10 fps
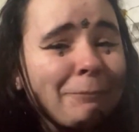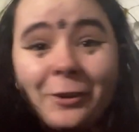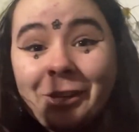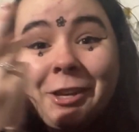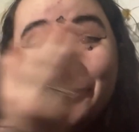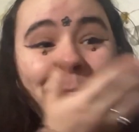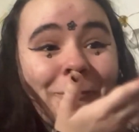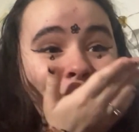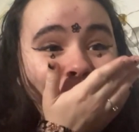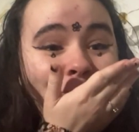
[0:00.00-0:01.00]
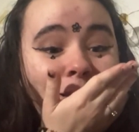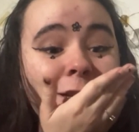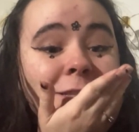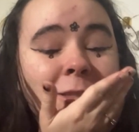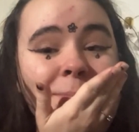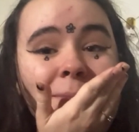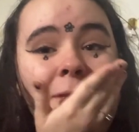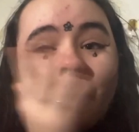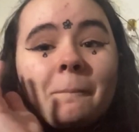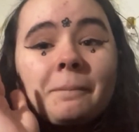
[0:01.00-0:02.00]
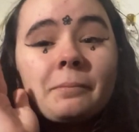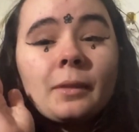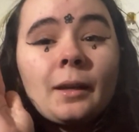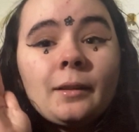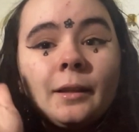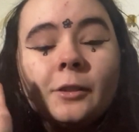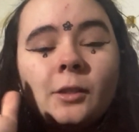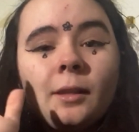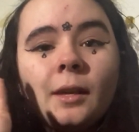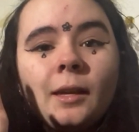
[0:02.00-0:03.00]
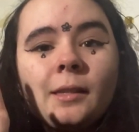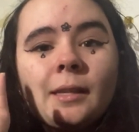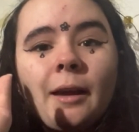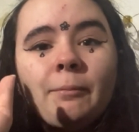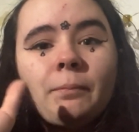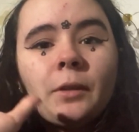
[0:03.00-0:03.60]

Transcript: fuck you because here's the thing is that